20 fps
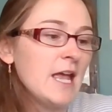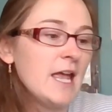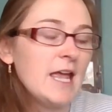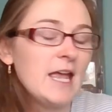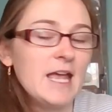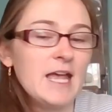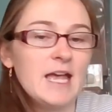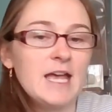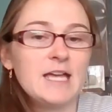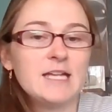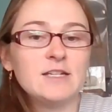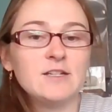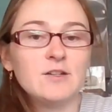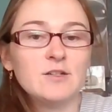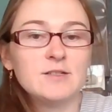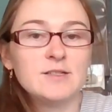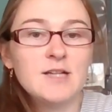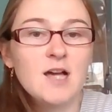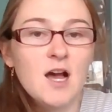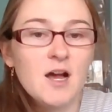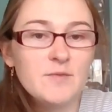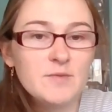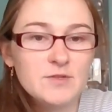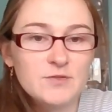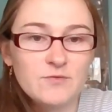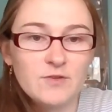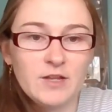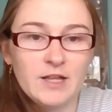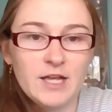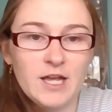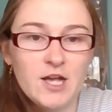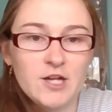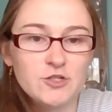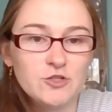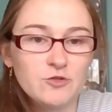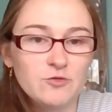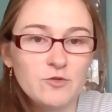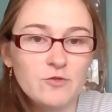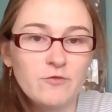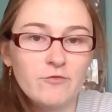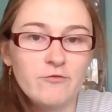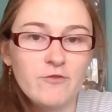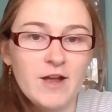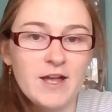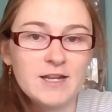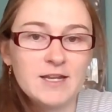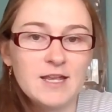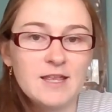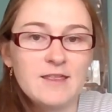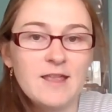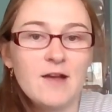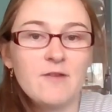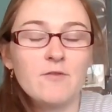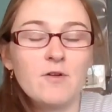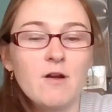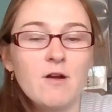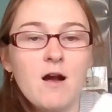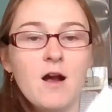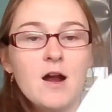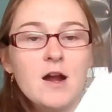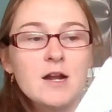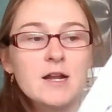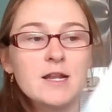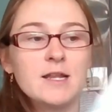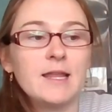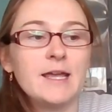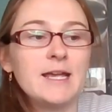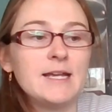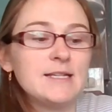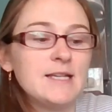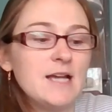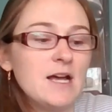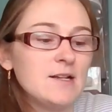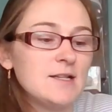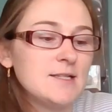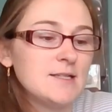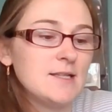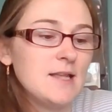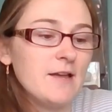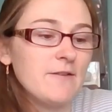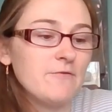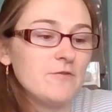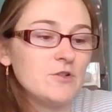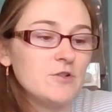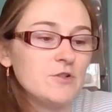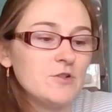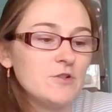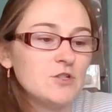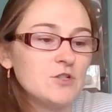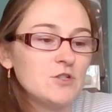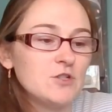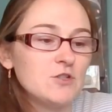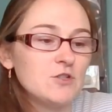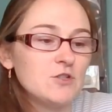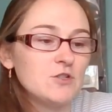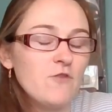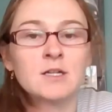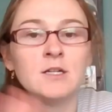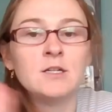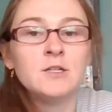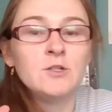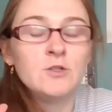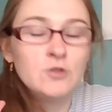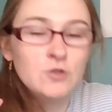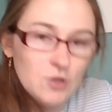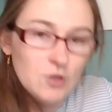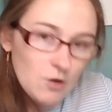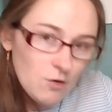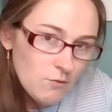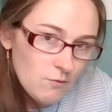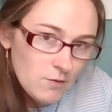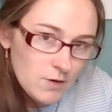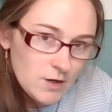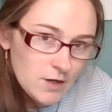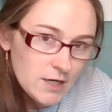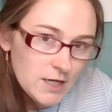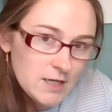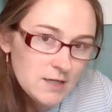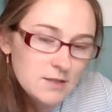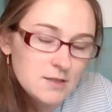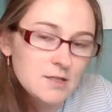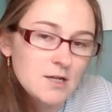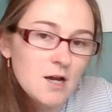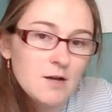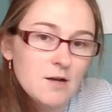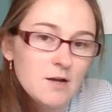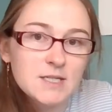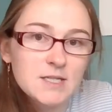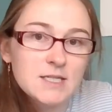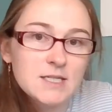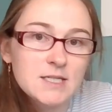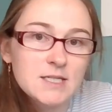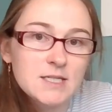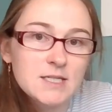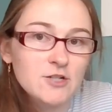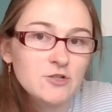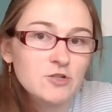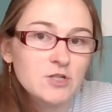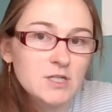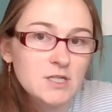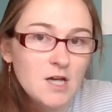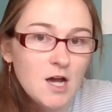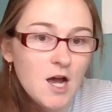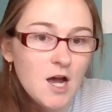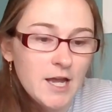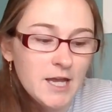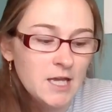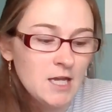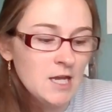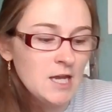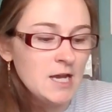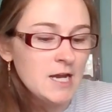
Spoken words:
And Tom is really a true friend in that regard and laying down his life for his friend. Don't worry, Tom doesn't actually die.